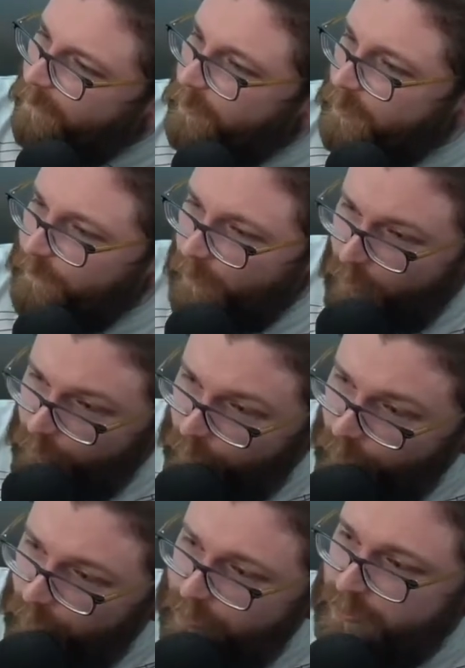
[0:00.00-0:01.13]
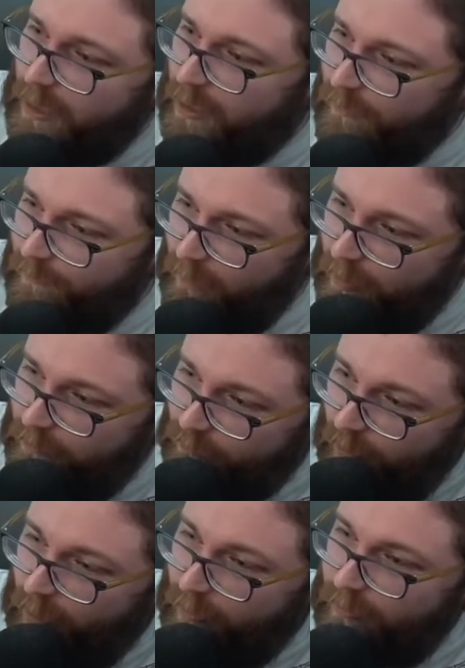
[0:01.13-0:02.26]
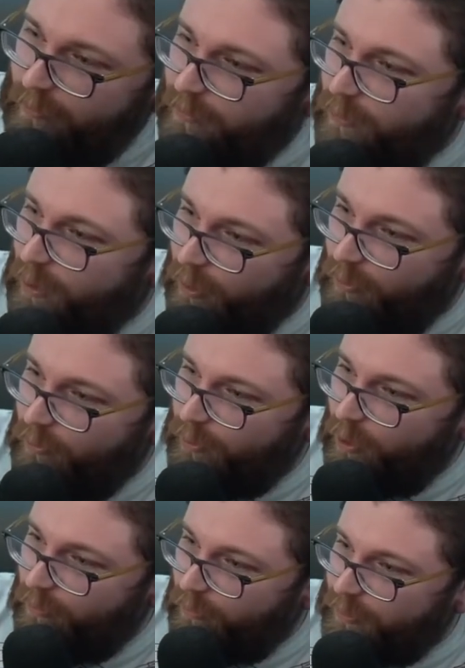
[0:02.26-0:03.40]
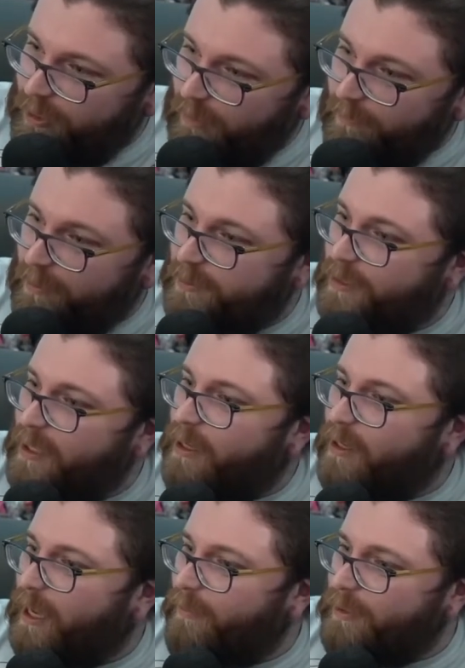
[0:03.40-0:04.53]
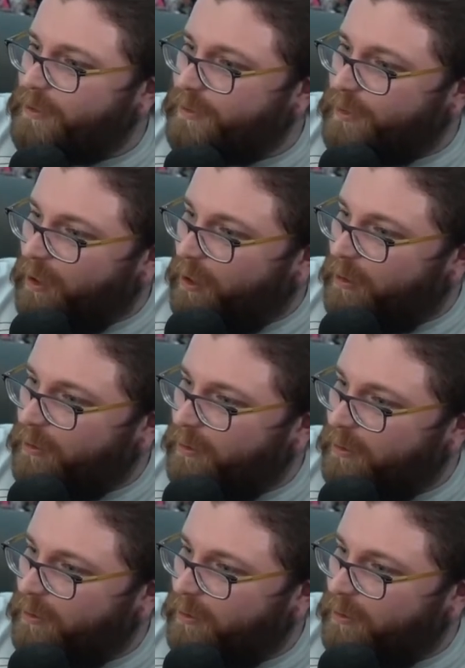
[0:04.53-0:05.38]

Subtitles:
First of all, rude. Second of all, I'm drunk. No more segments. Can't we just talk?